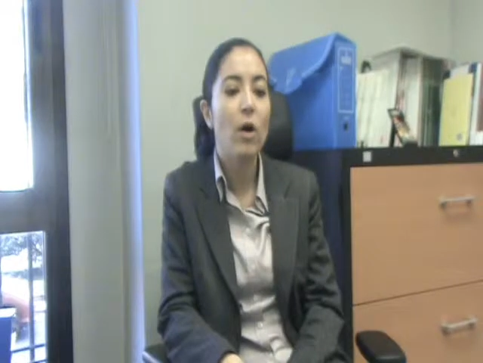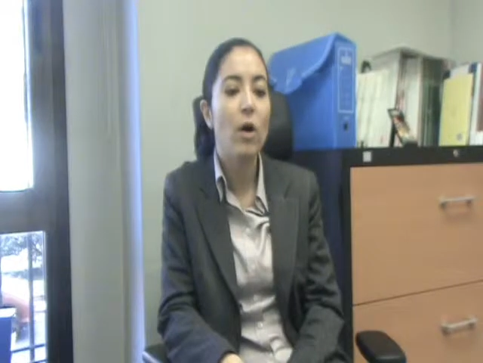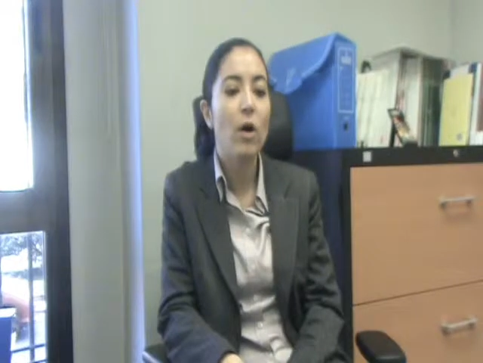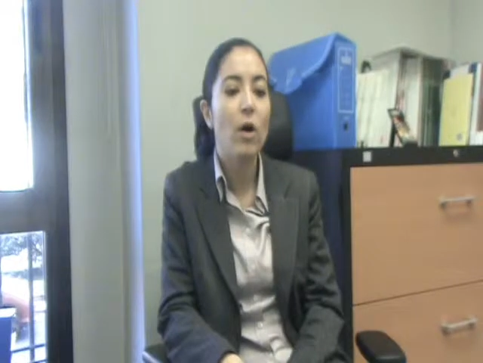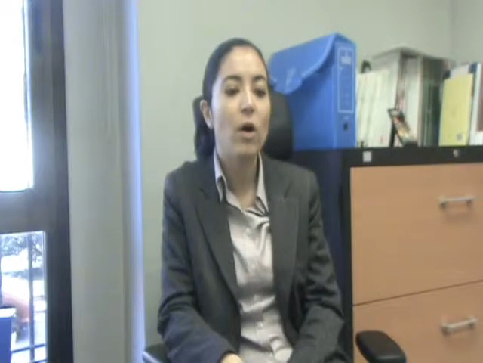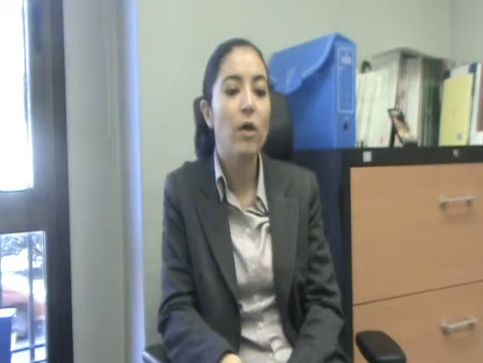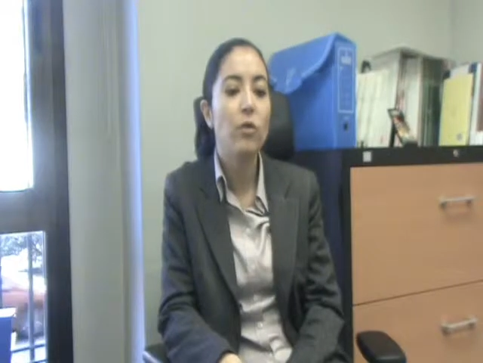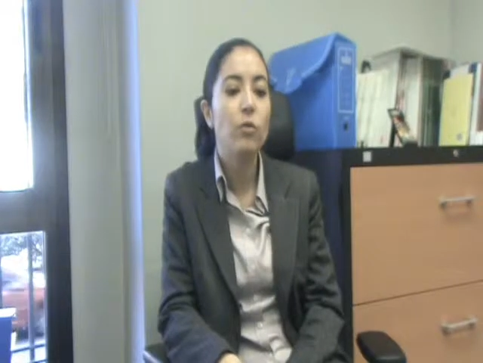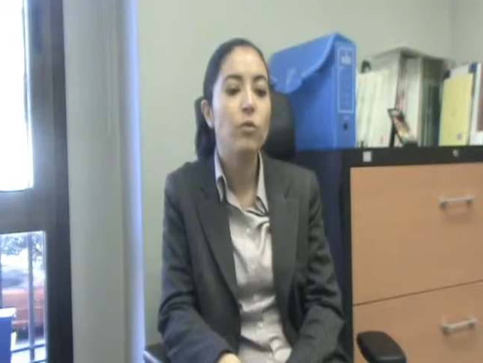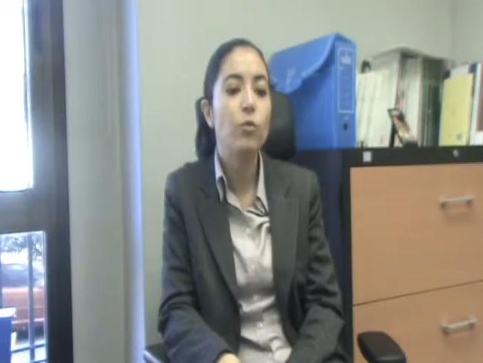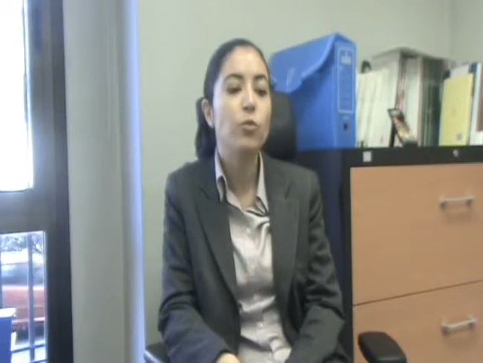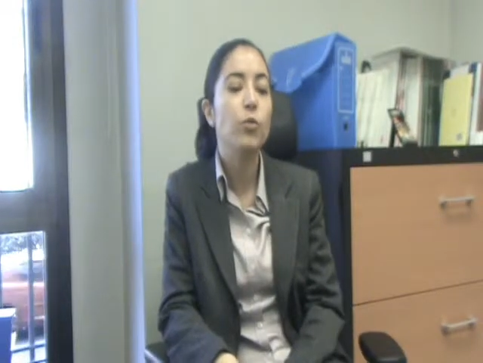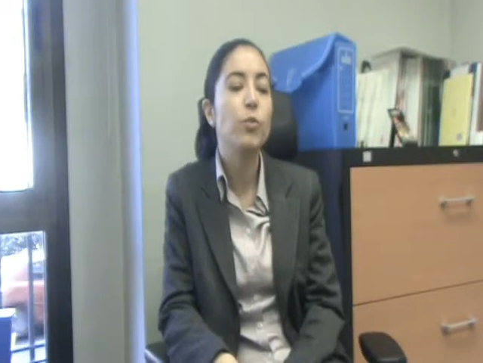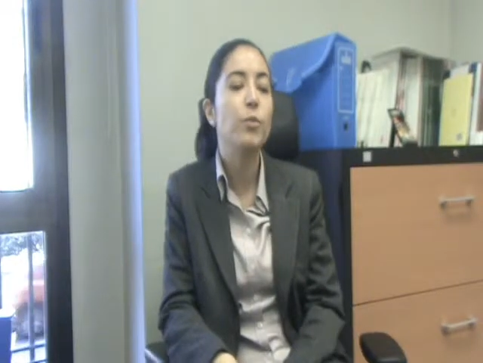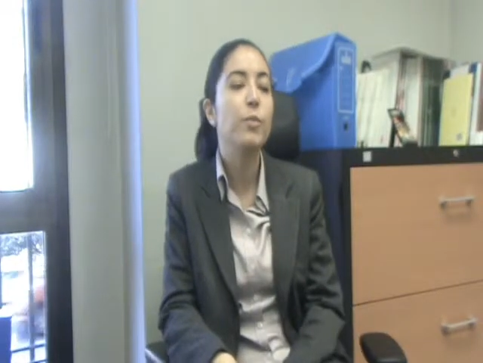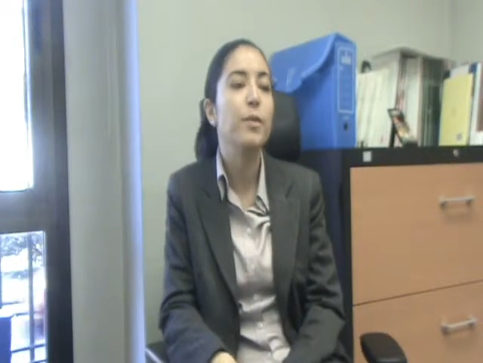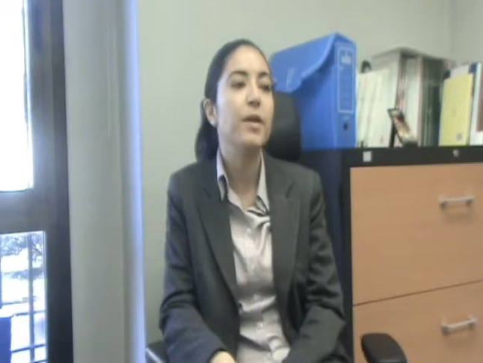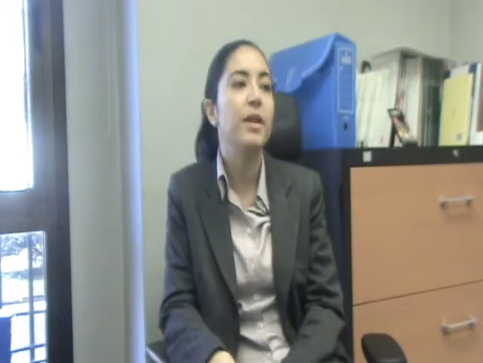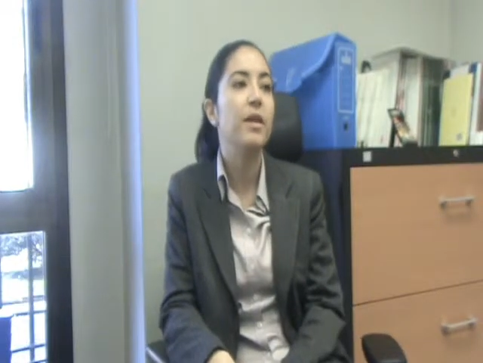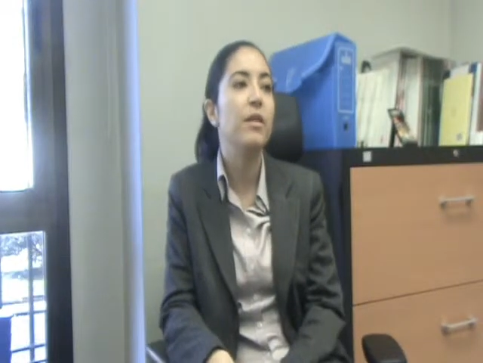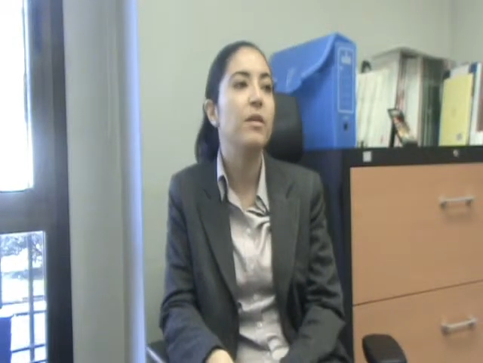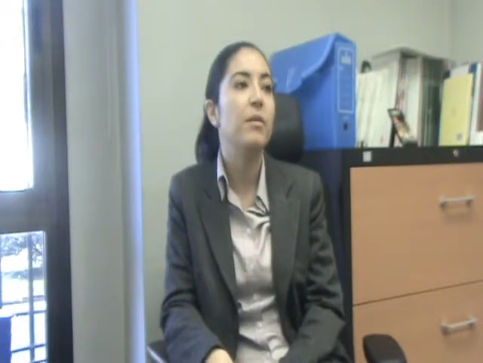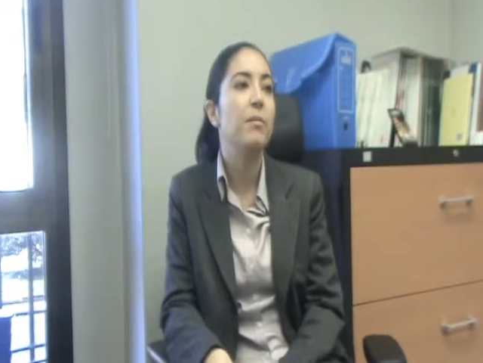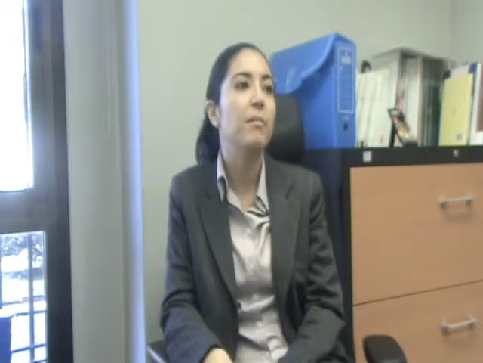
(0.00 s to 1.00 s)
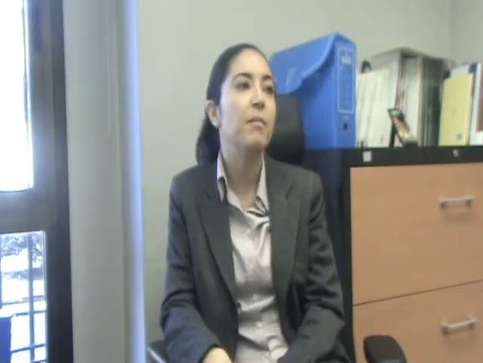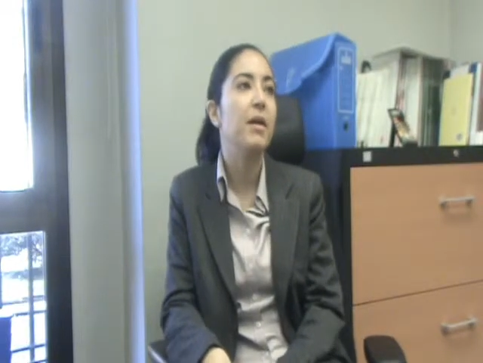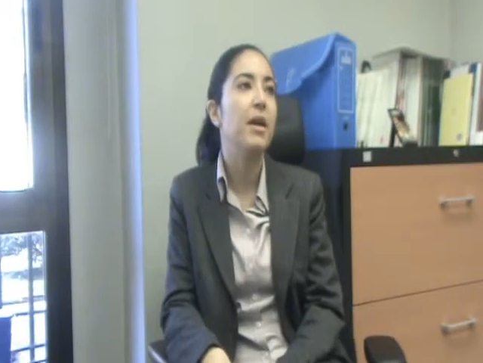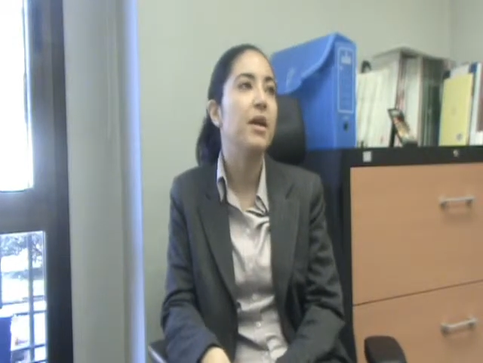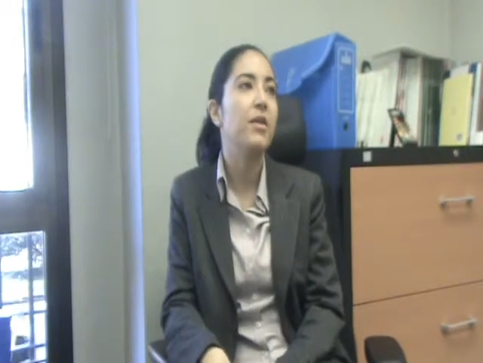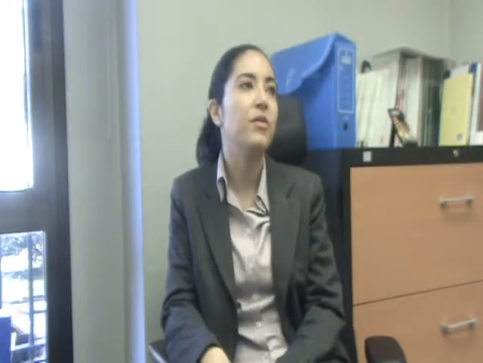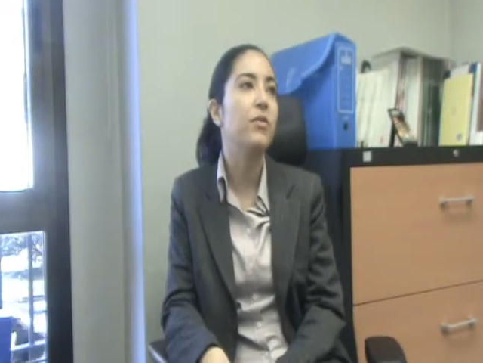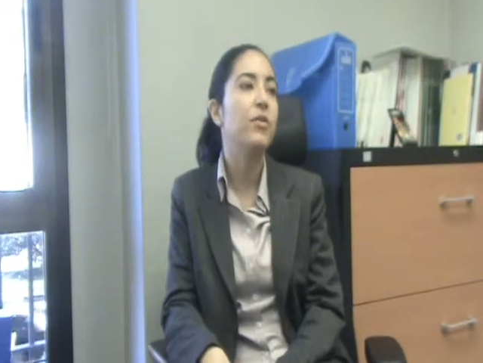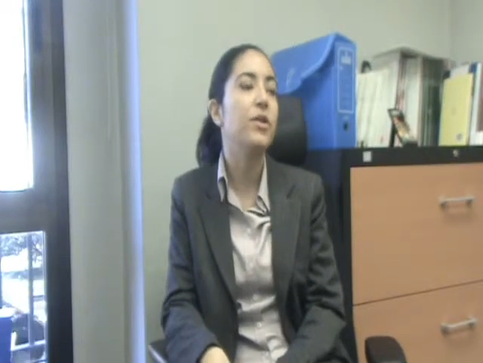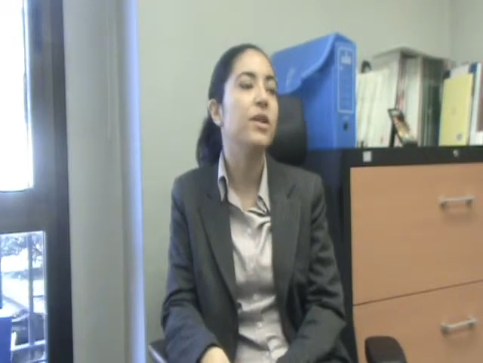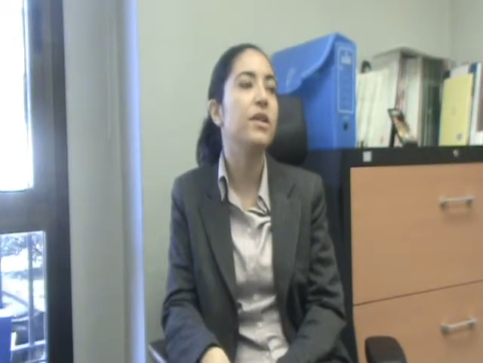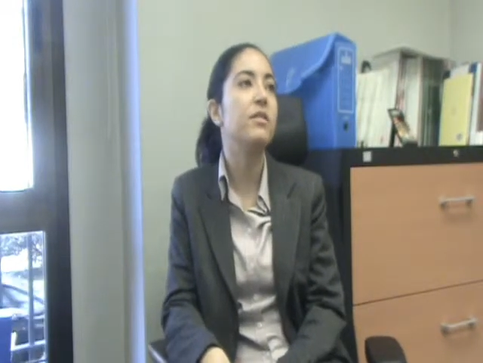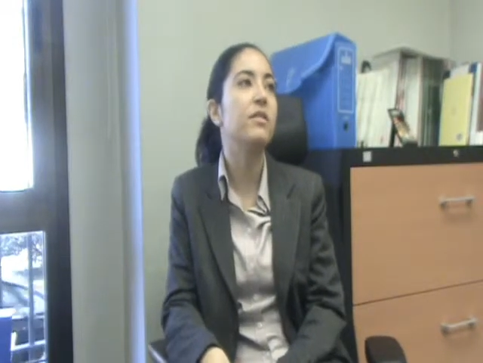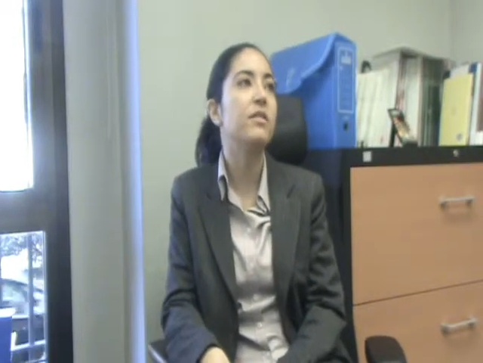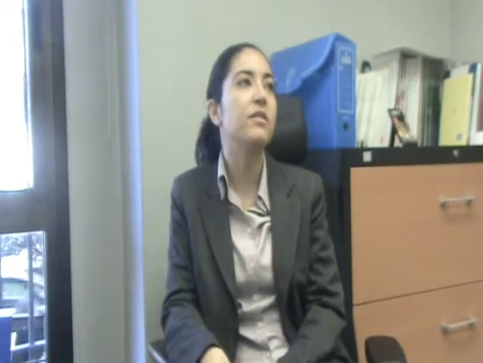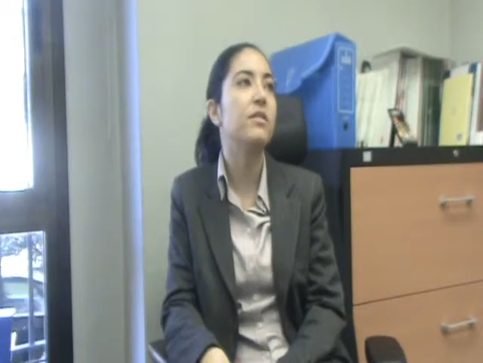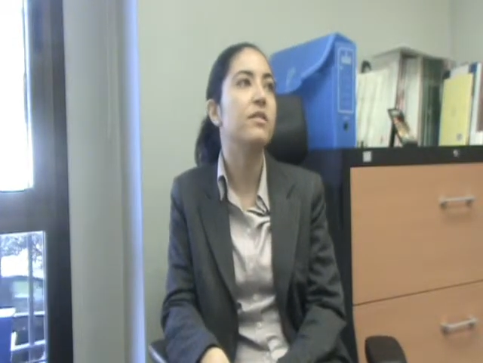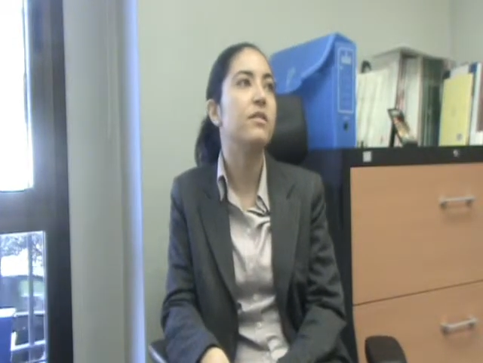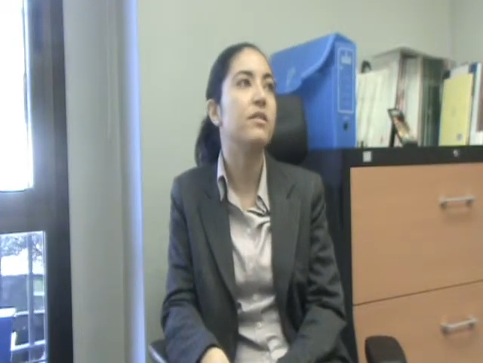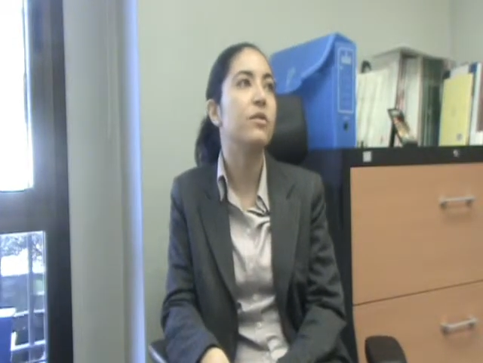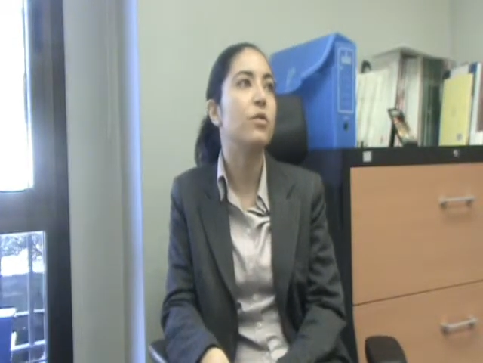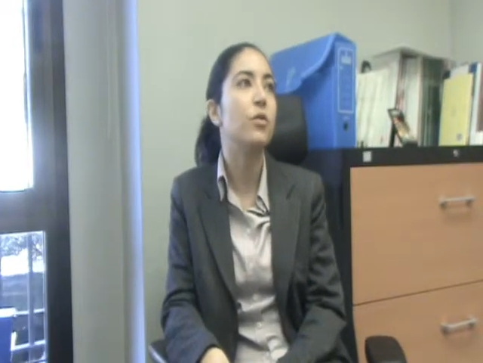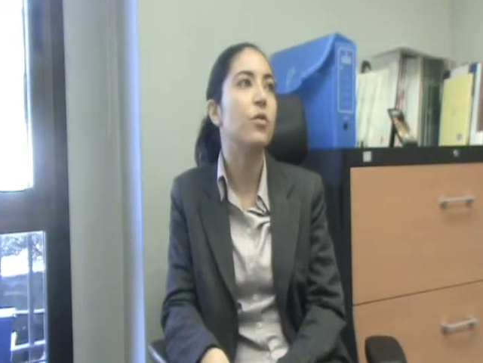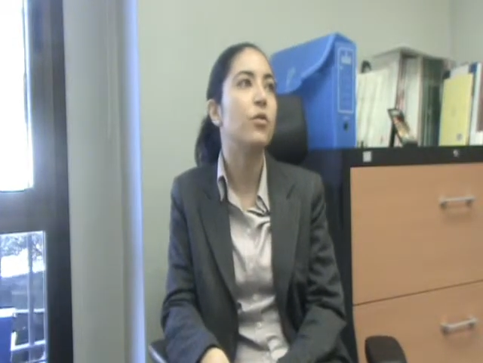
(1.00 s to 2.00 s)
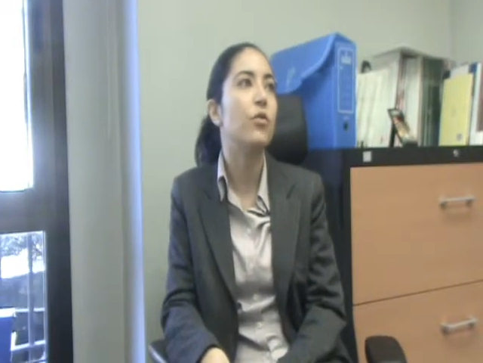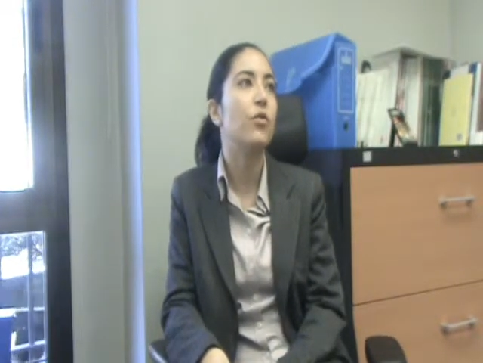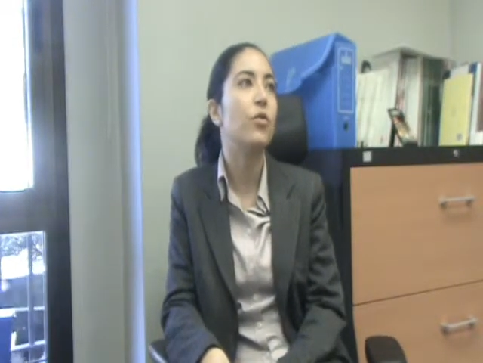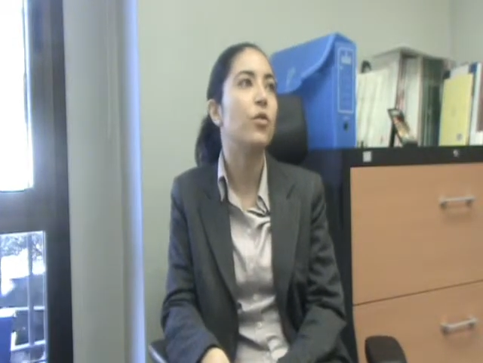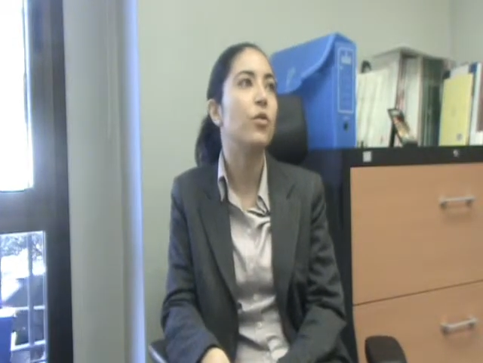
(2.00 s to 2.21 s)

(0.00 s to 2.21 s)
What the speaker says: What would be the main reasons